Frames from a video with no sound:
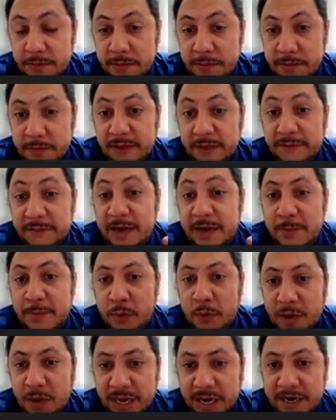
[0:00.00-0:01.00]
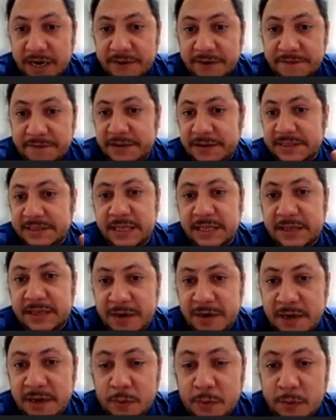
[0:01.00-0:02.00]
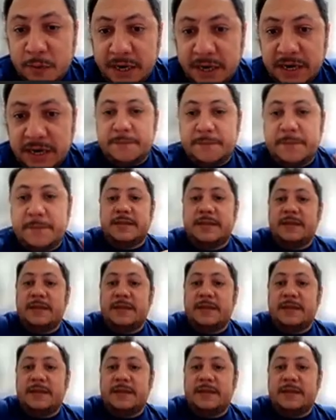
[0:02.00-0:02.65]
definable curve is a definable curve, but